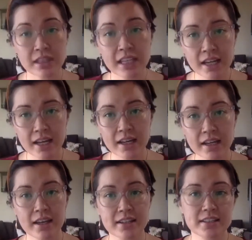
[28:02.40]

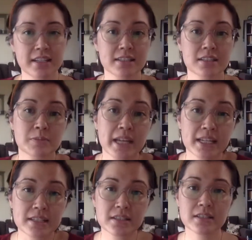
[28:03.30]
Lina Garcia
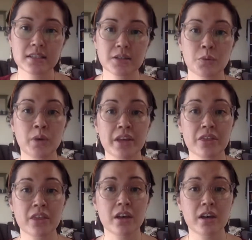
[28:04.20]
Schmidt with
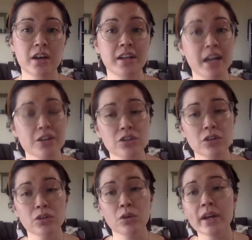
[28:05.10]
the
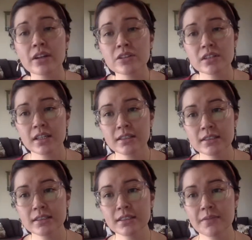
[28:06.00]
National Lawyers
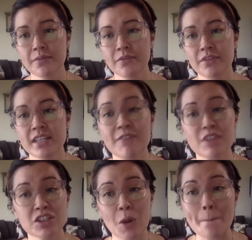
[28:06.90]
Guild, the San Francisco